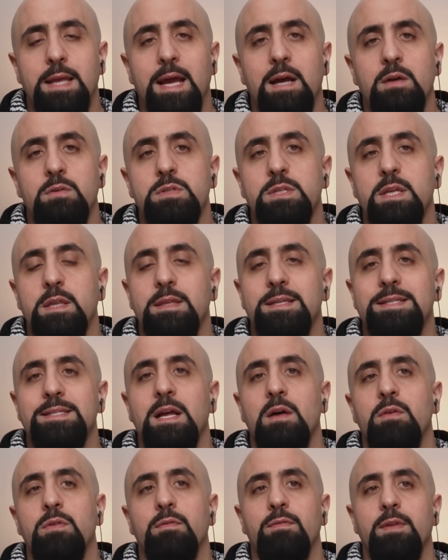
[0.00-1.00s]
towns in the
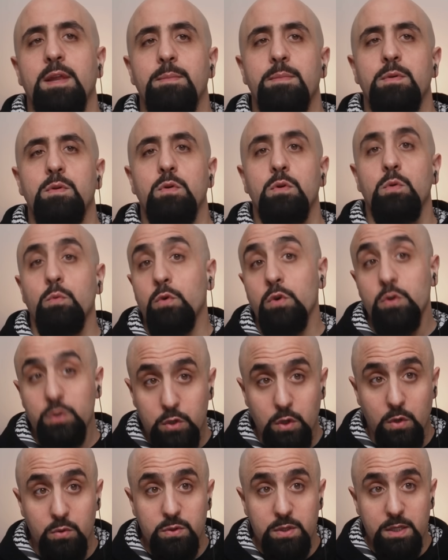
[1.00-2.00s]
south of Lebanon were
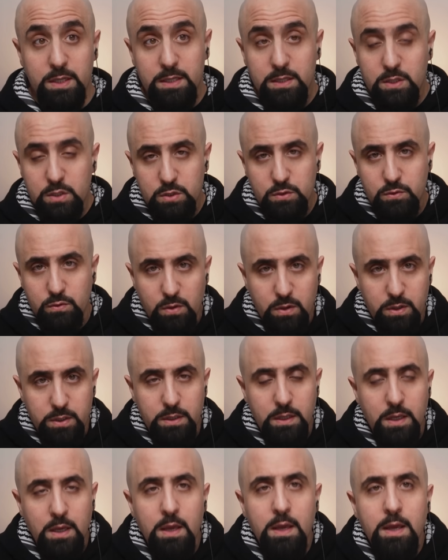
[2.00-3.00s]
totally destroyed.
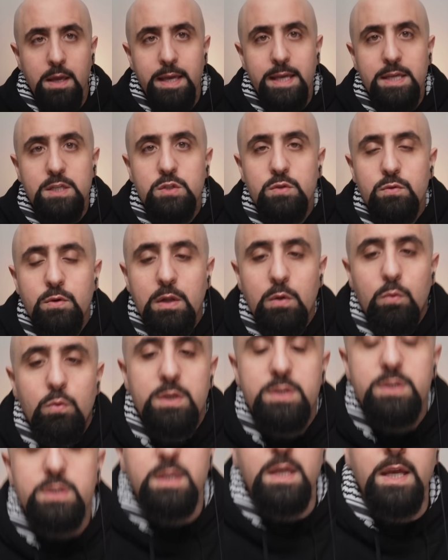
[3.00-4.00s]
Israel
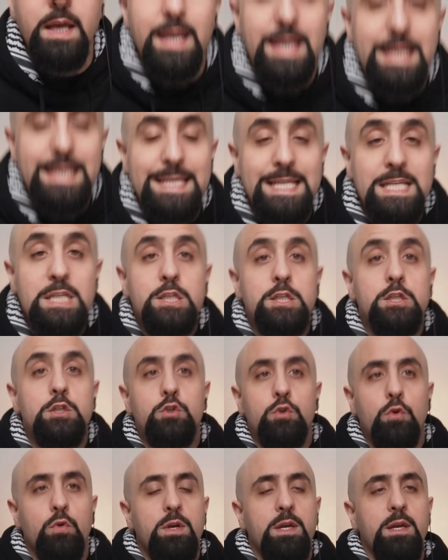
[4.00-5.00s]
was
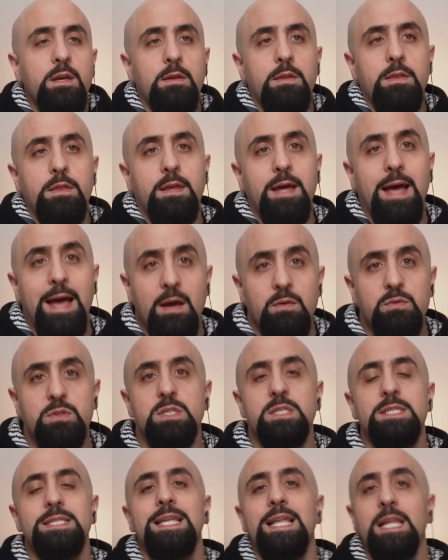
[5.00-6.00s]
destroying the
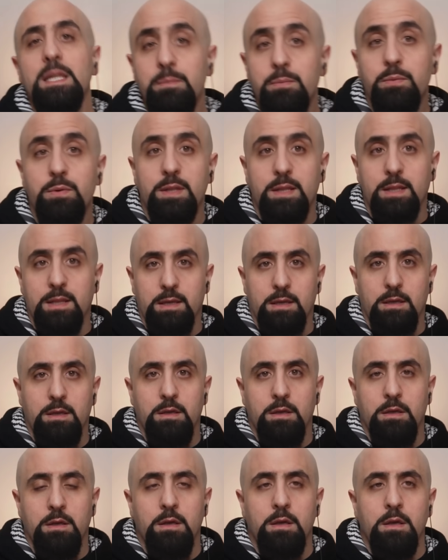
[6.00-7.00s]
houses deliberately
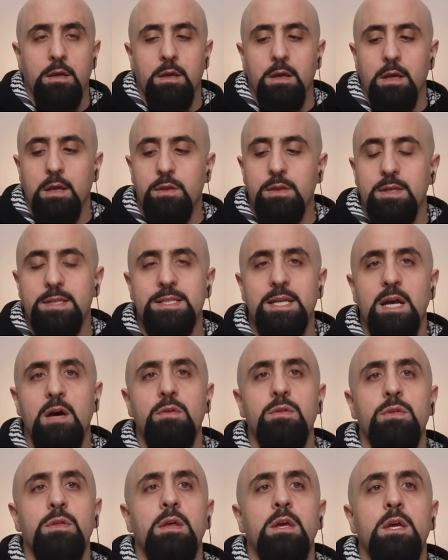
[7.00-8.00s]
in the
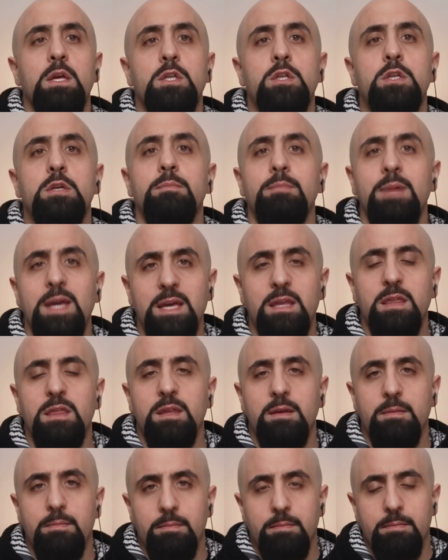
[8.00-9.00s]
south to make
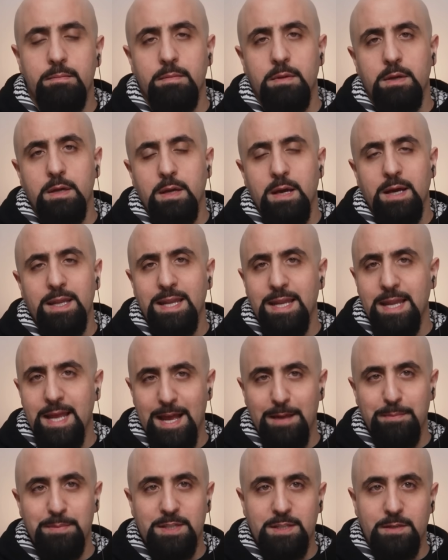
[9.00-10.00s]
them
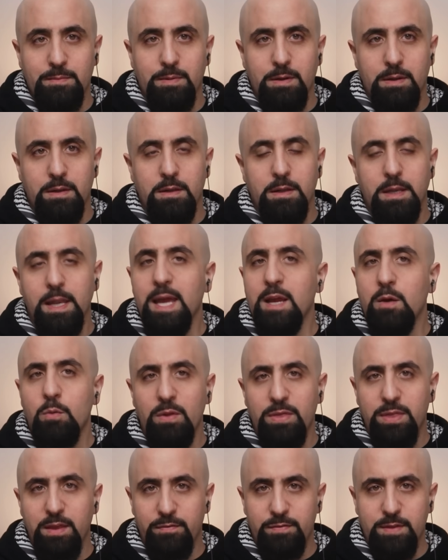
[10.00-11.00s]
uninhabitable, like
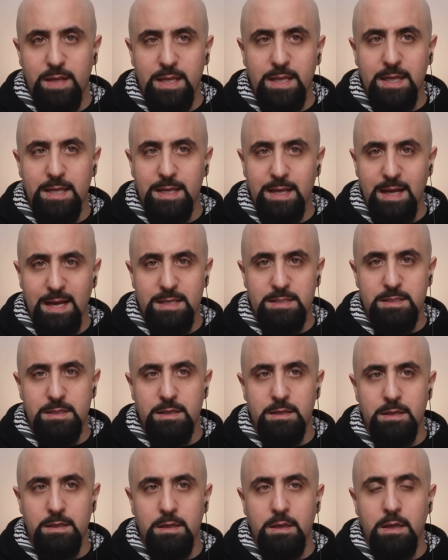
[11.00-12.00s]
what they've done in
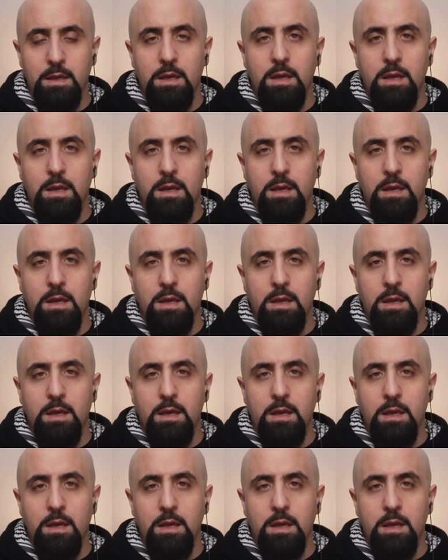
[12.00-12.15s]
Gaza.